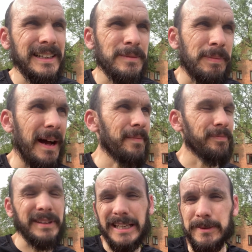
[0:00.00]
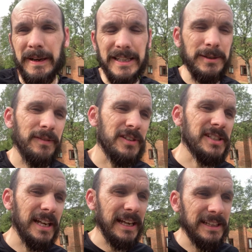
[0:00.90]
But needs must, I have to
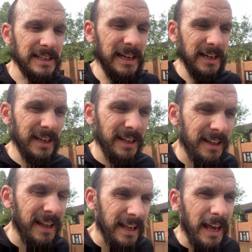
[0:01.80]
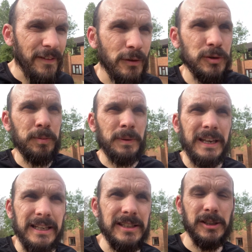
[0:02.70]
see. And if it was
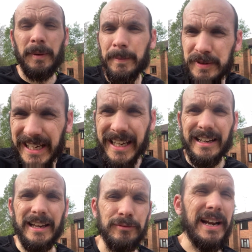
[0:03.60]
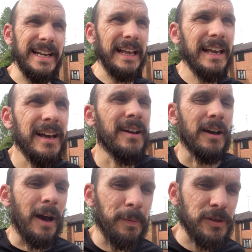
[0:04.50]
to be particularly rainy
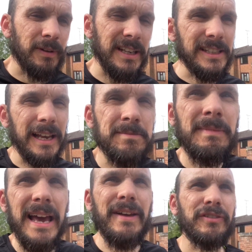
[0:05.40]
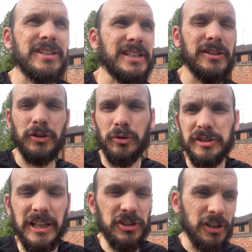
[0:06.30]
up into race day, I may have to consider the
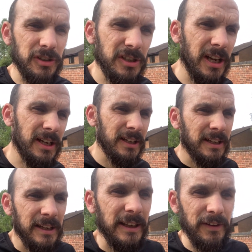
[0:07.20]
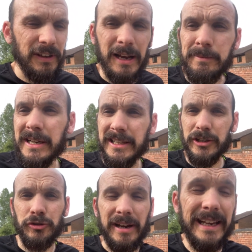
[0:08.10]
Gore-Tex shoes, given how muddy the
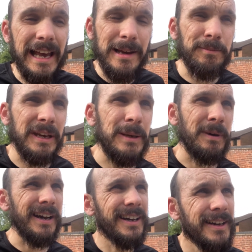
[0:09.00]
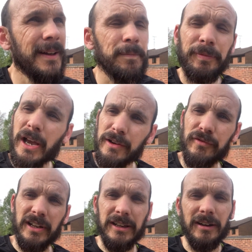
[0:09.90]
terrain can be, but
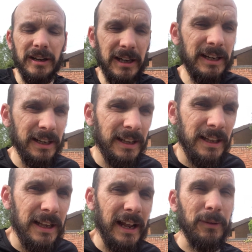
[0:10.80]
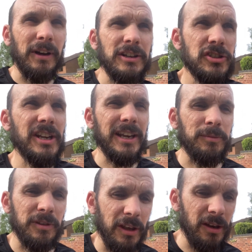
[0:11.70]
hopefully not. Anyway, I'll check in
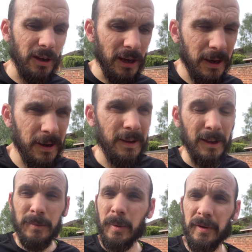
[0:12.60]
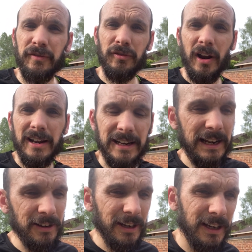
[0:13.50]
with you probably Friday now